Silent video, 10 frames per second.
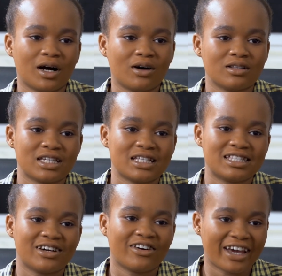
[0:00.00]
out and
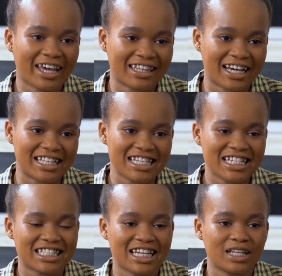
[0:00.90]
tell her that
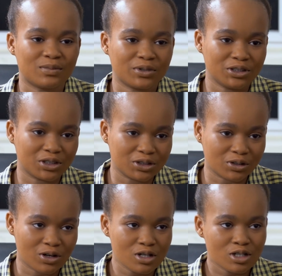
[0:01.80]
she has body odor.